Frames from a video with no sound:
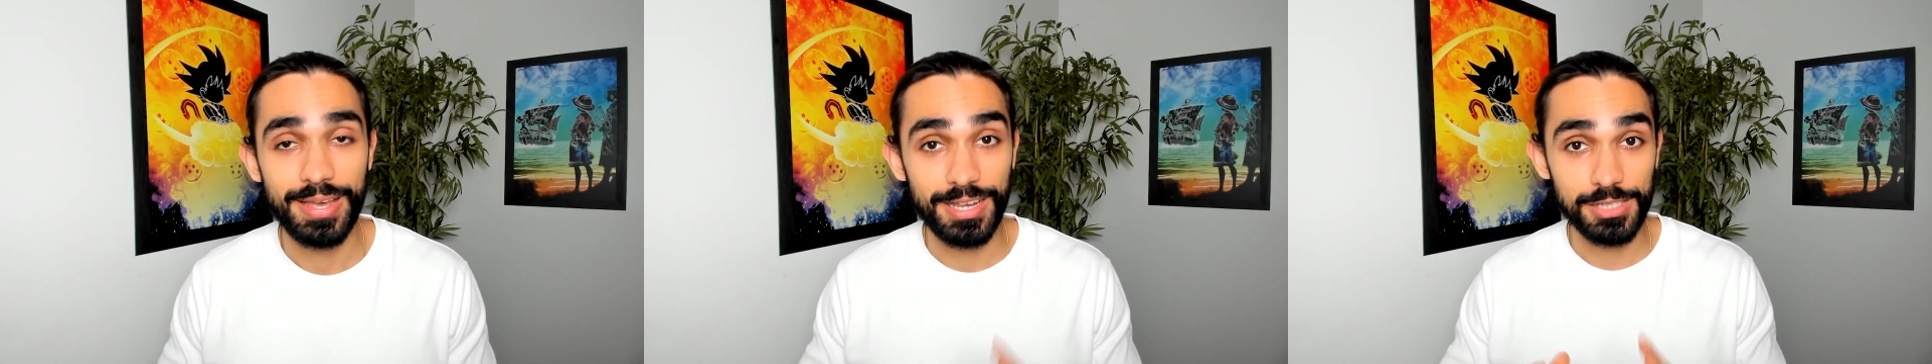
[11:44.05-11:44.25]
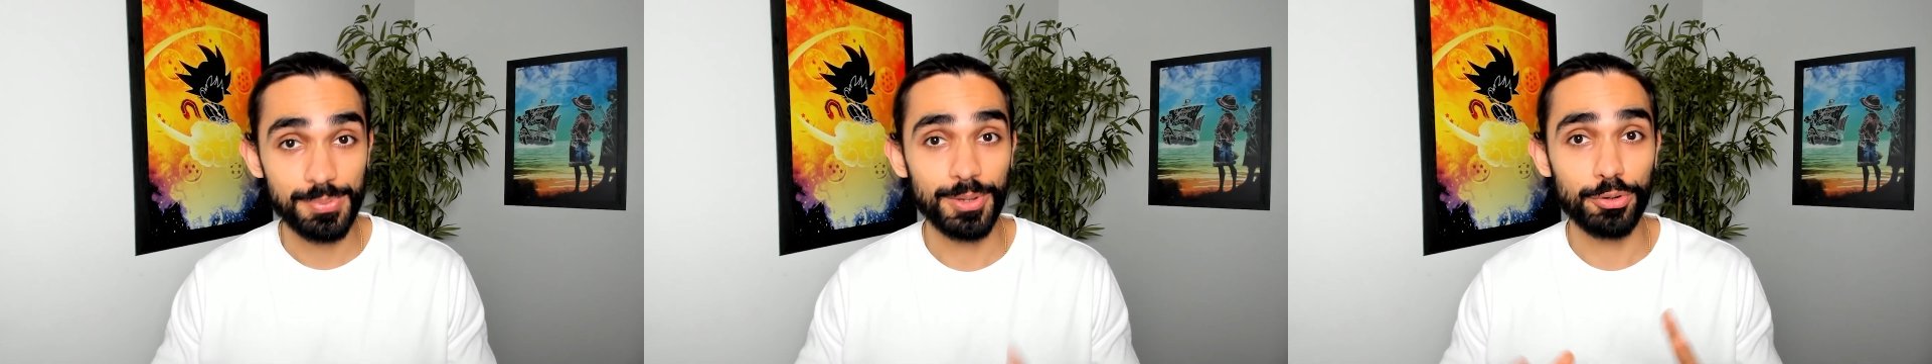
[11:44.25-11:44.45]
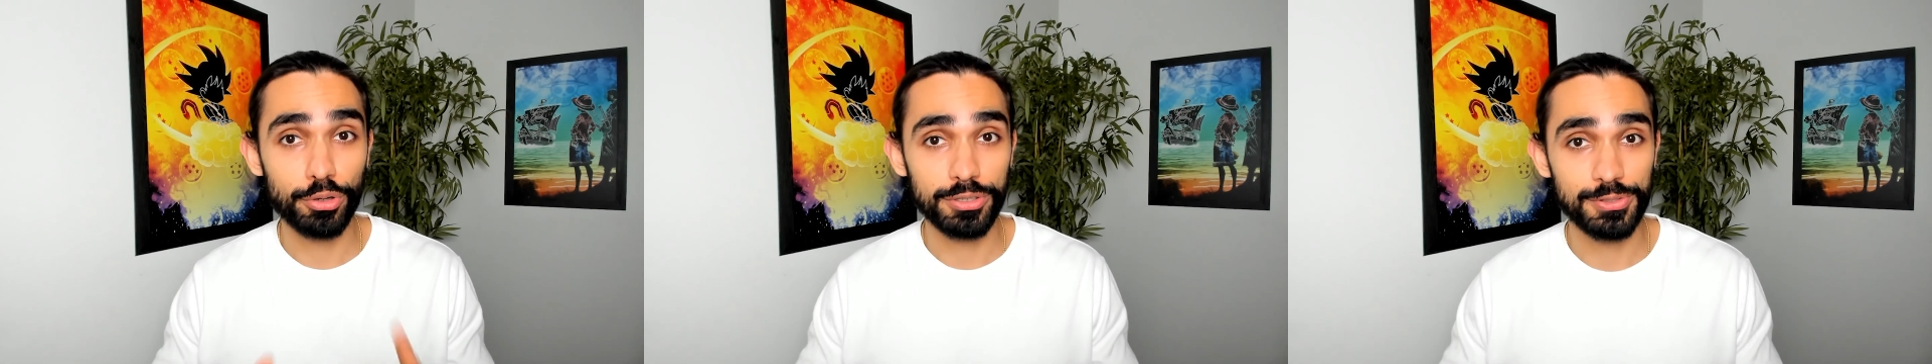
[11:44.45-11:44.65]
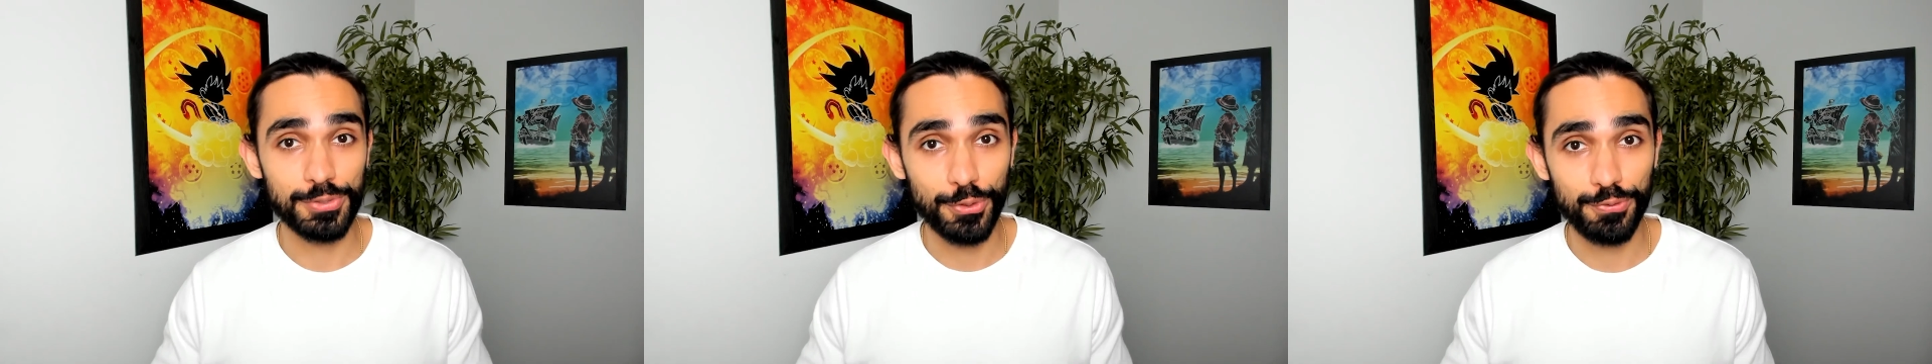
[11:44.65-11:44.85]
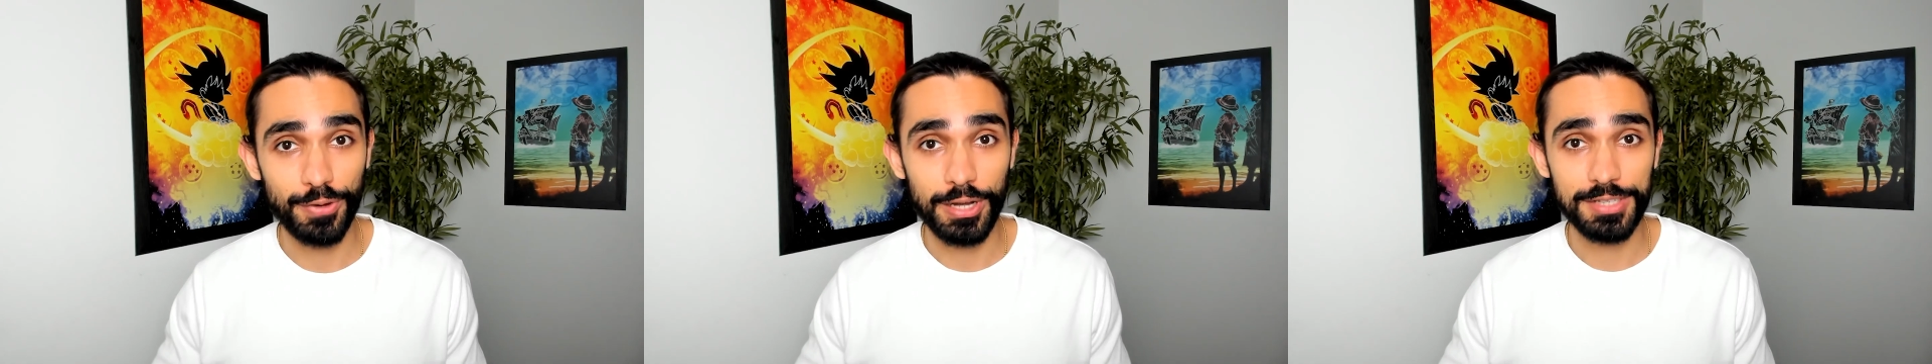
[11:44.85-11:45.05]
it's been growing
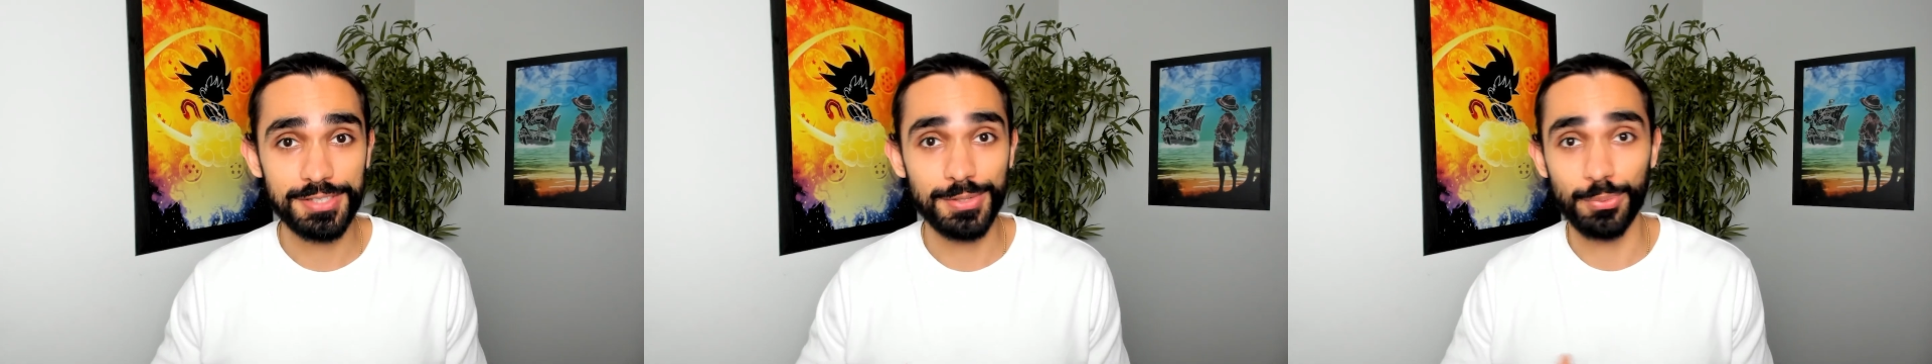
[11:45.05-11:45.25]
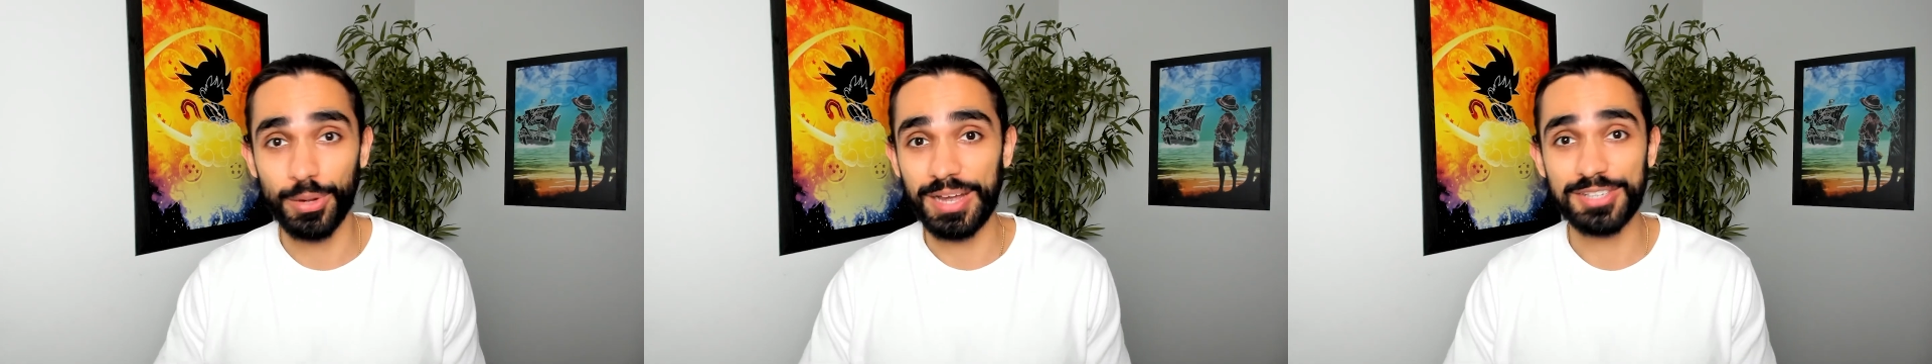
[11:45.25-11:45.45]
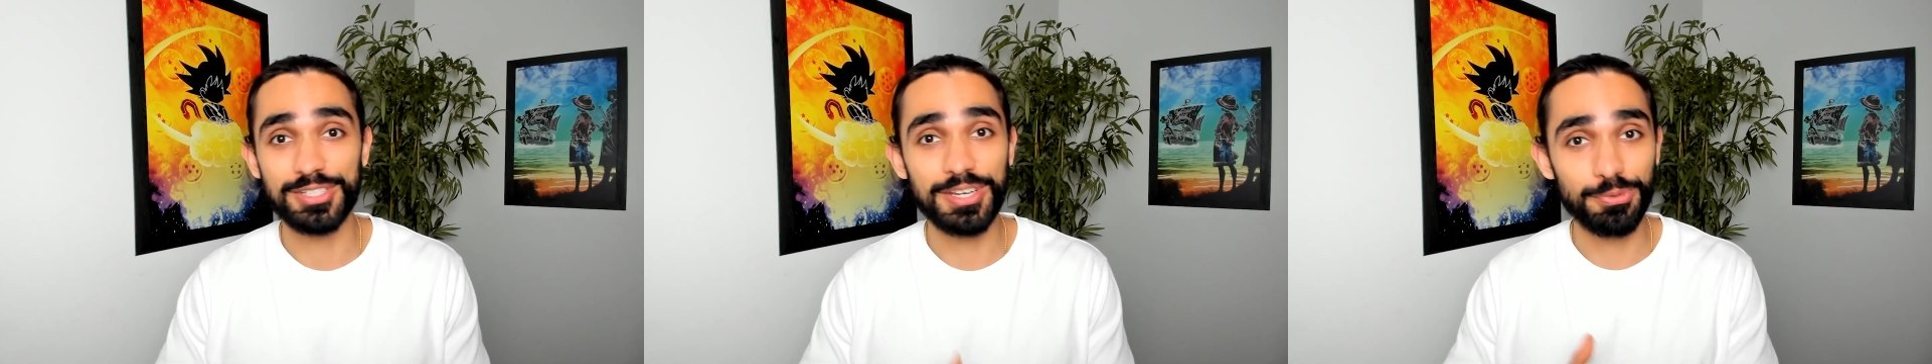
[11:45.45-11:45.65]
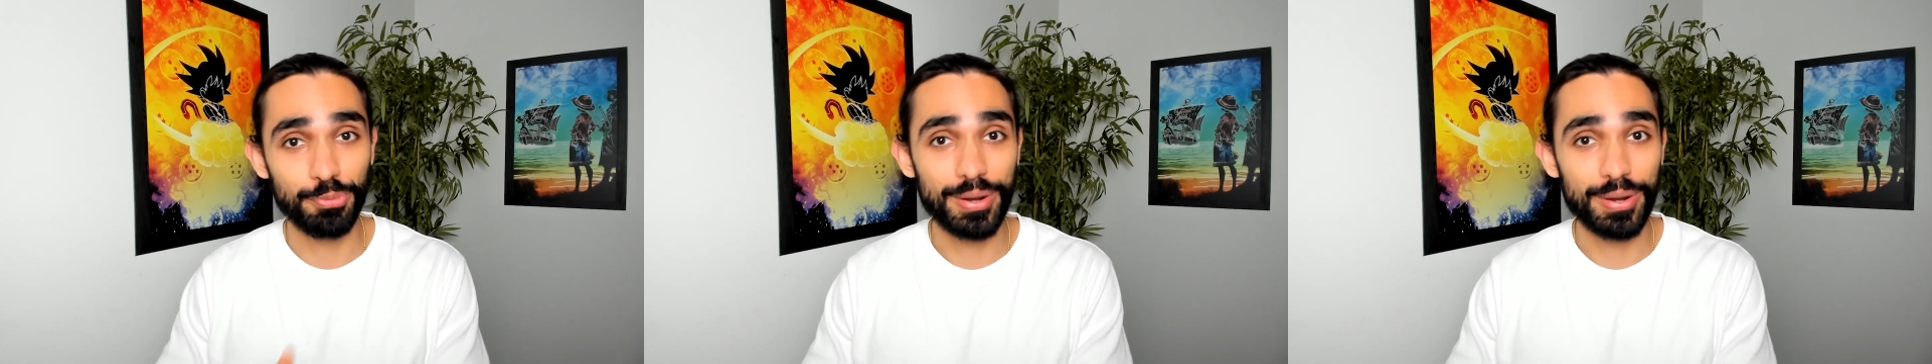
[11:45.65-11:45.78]
so fast that we're actually